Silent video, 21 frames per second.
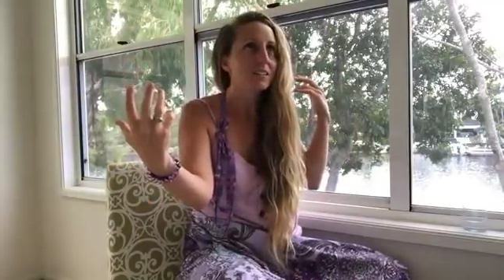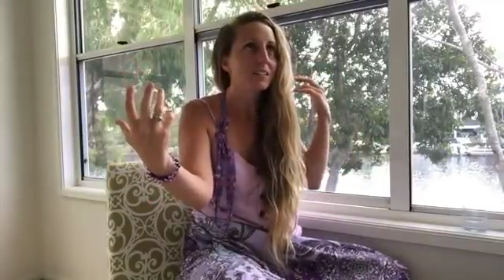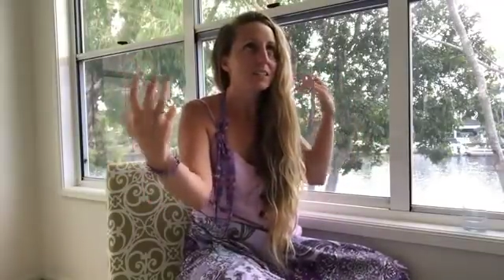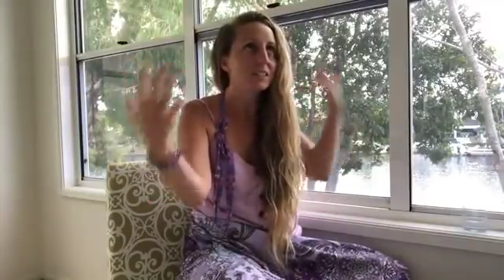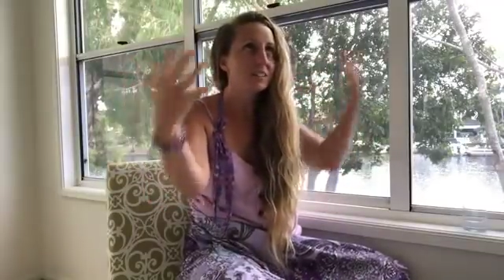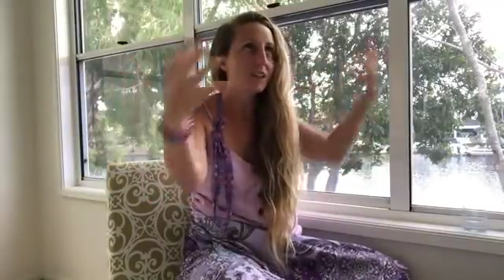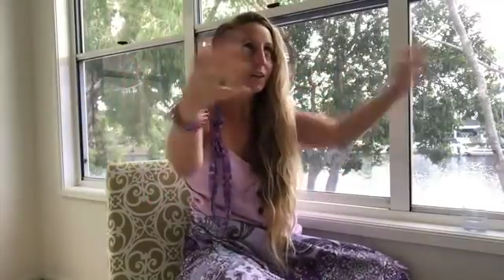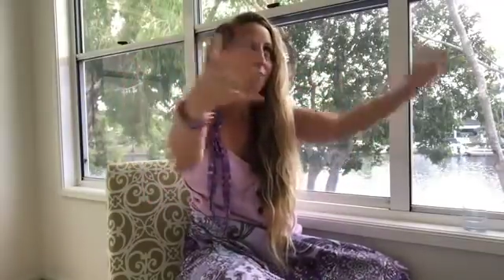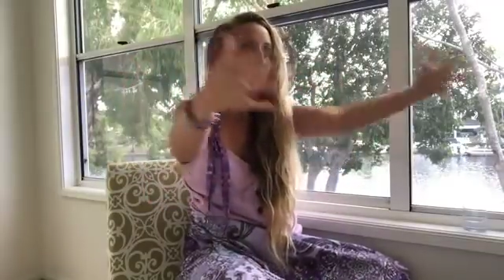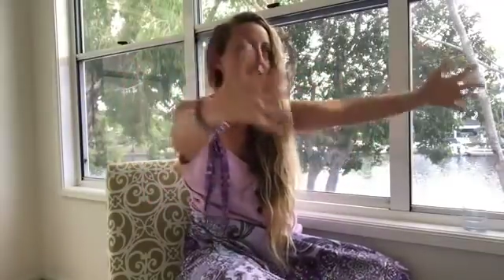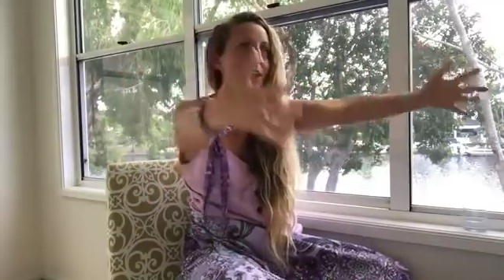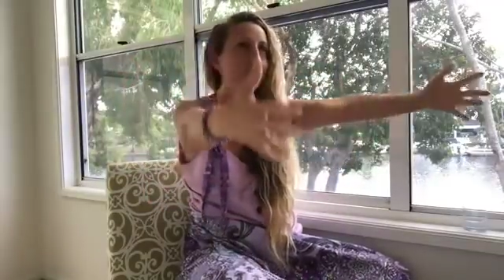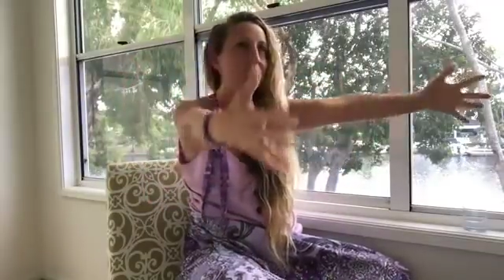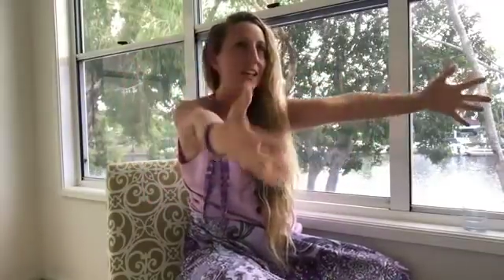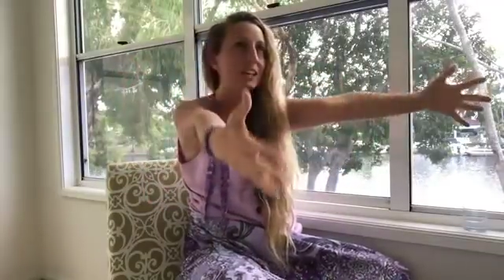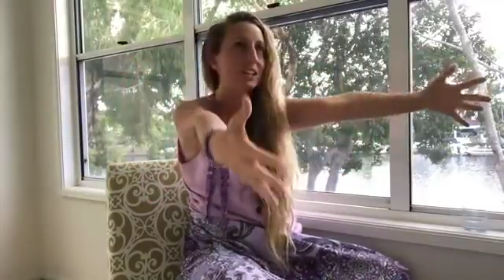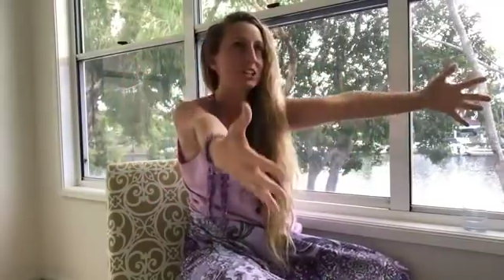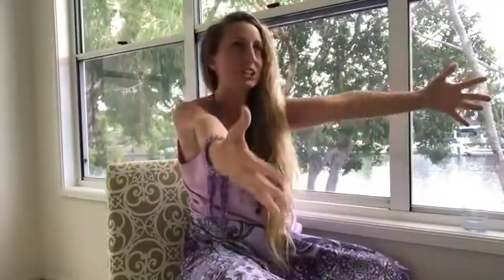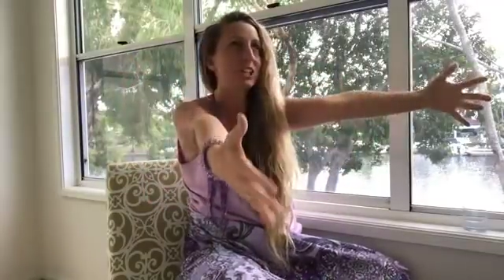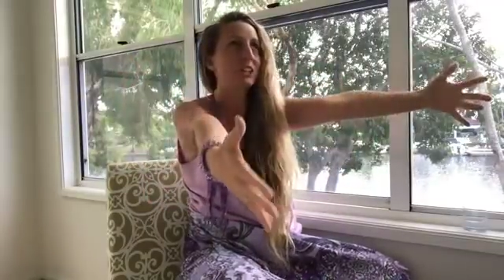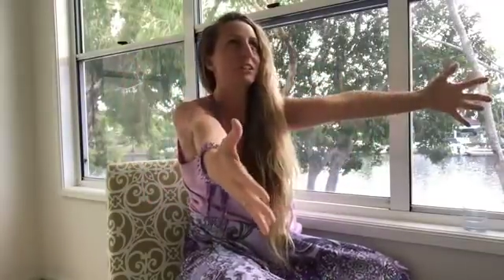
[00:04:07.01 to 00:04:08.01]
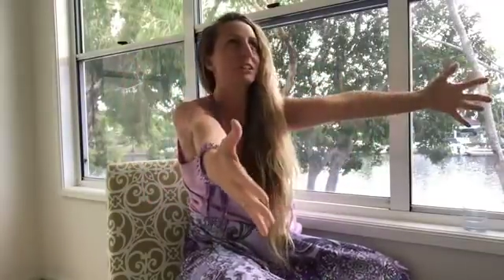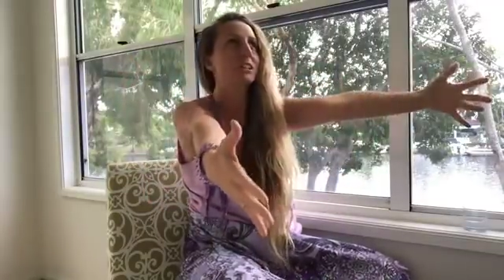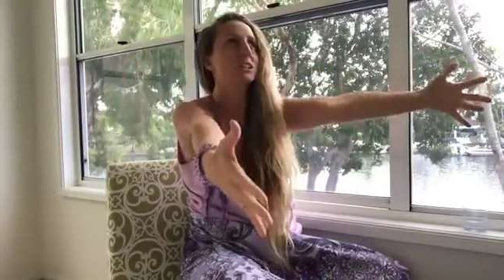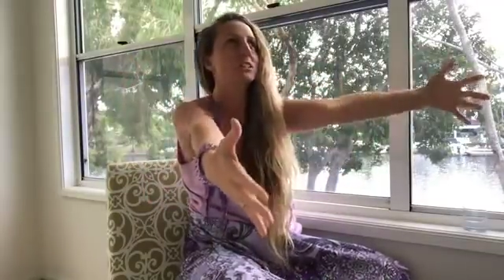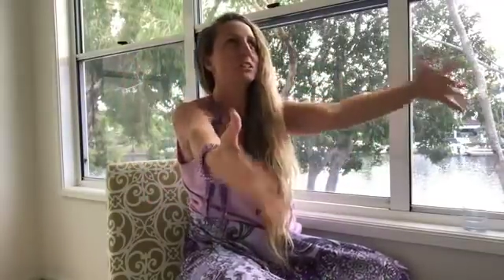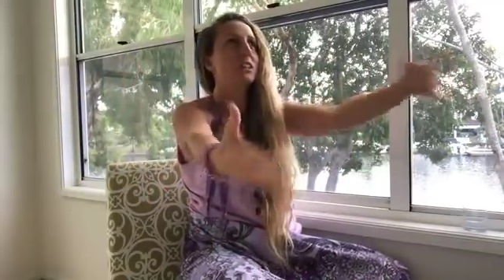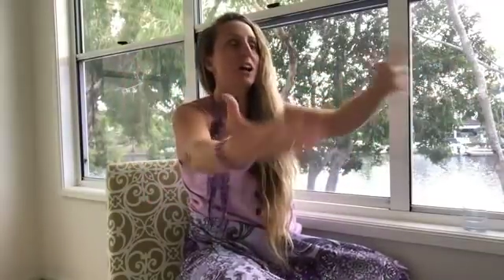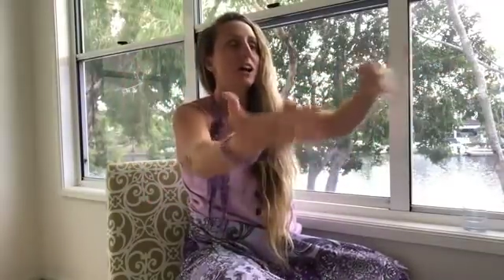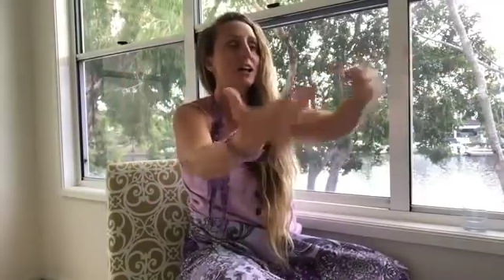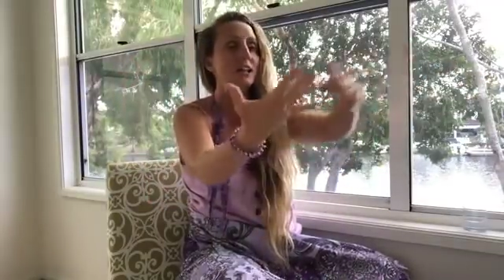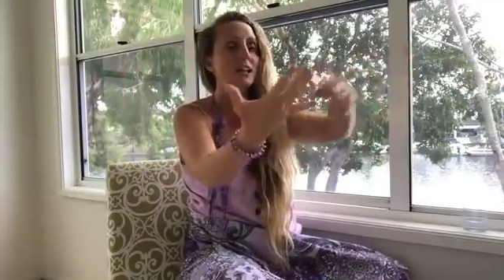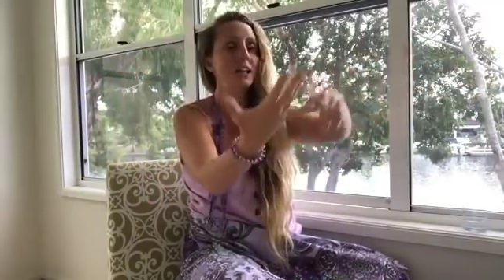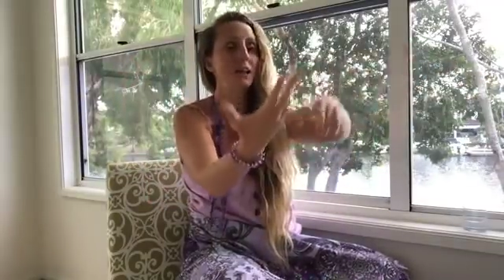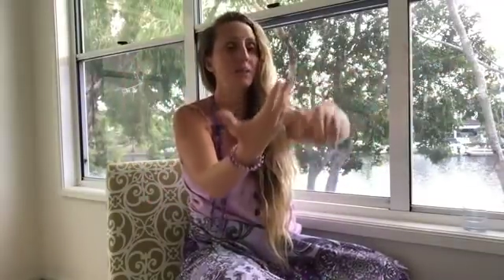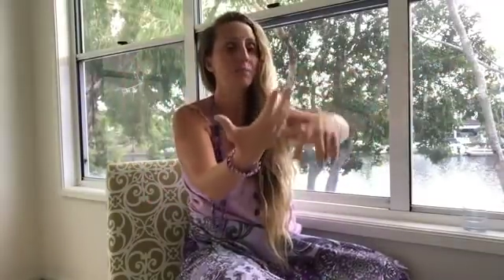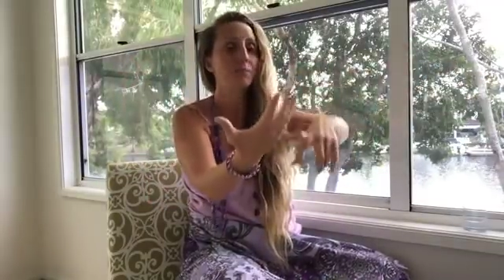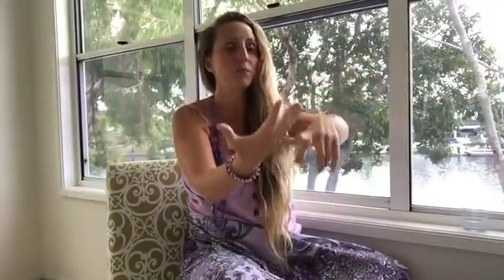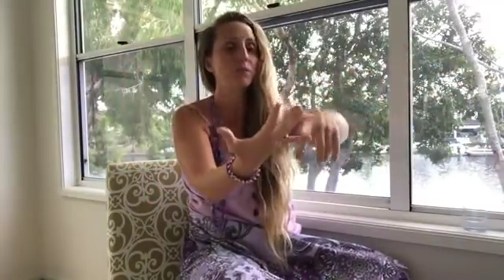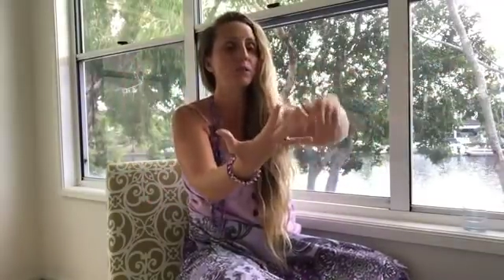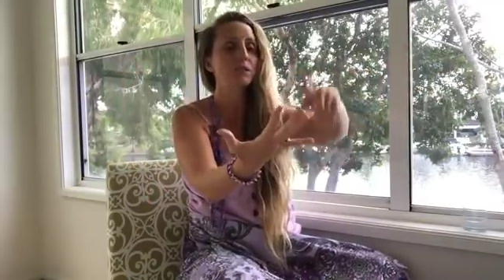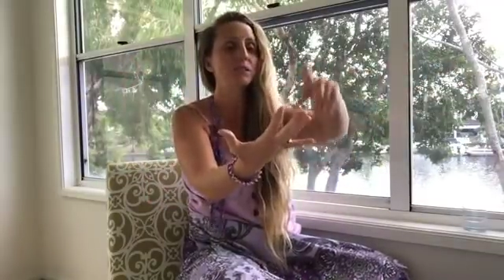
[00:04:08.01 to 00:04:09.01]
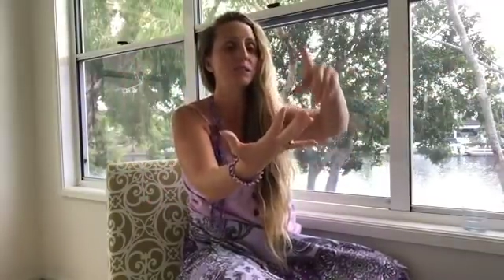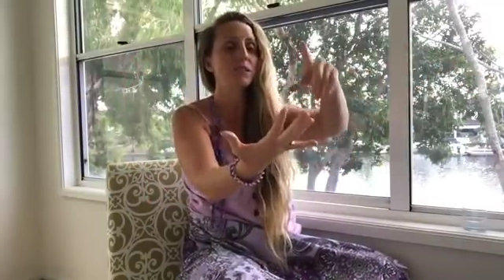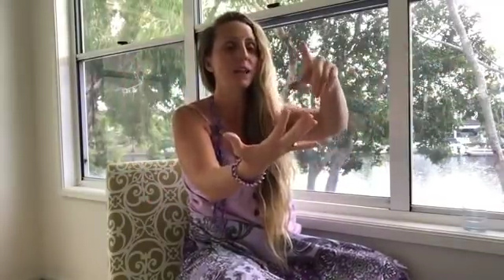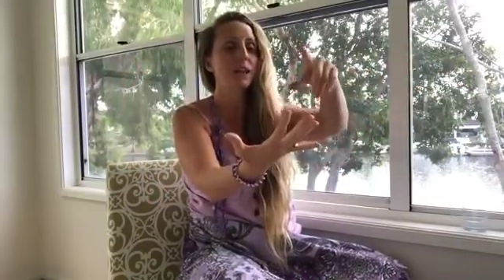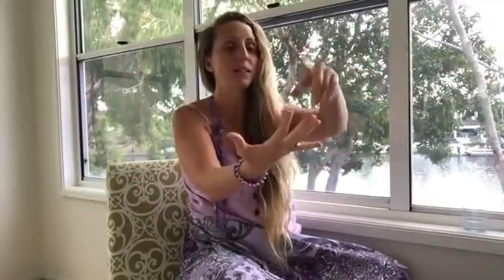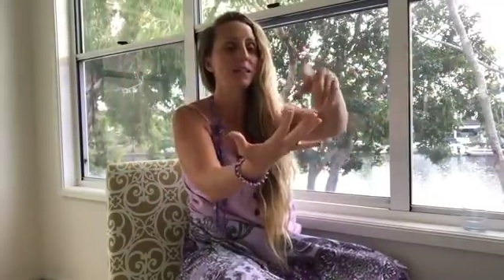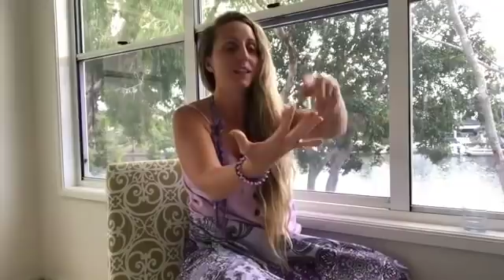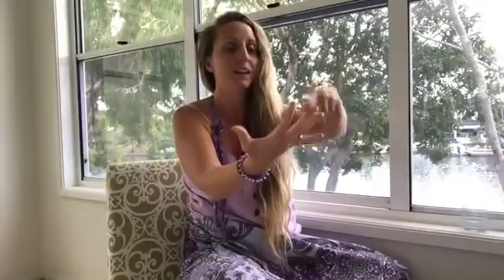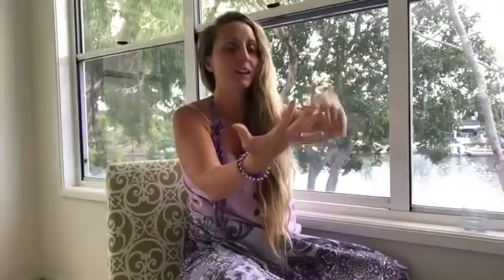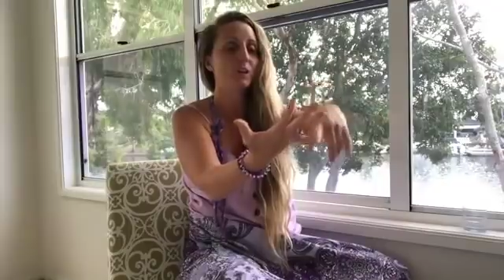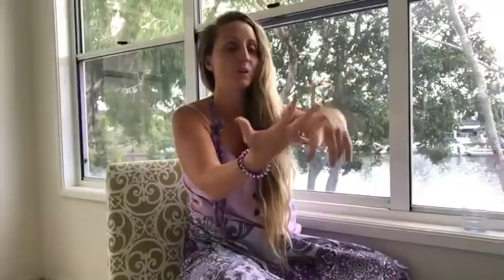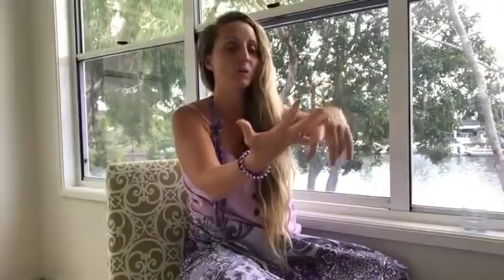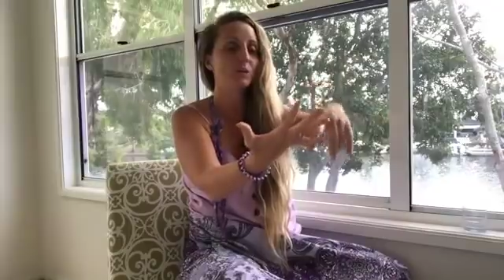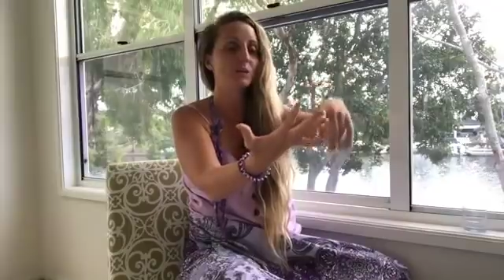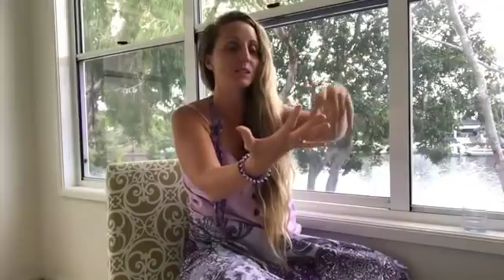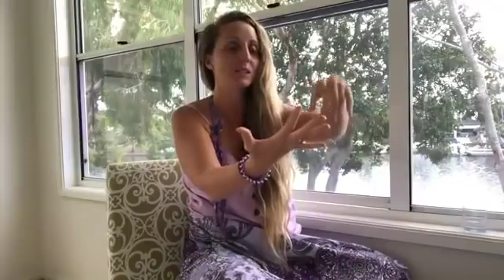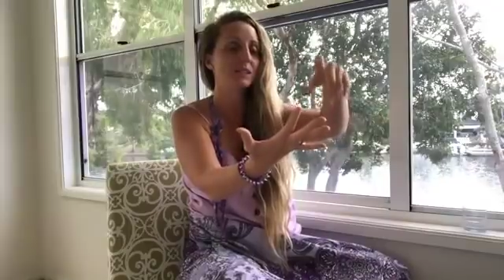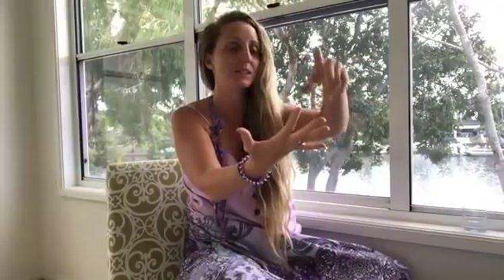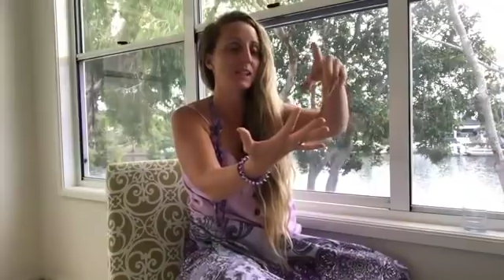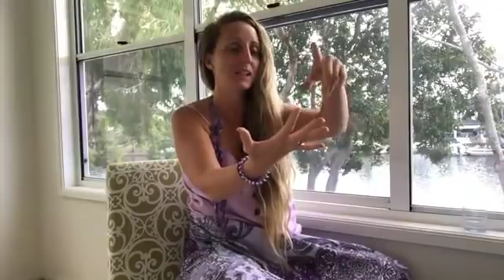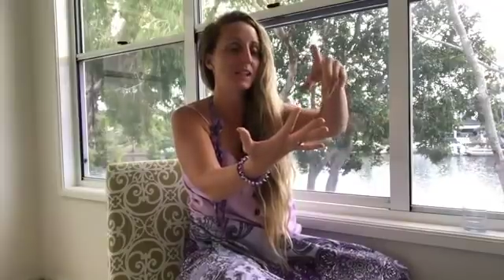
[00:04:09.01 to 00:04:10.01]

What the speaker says: stuff that they're sharing online in their books and their courses,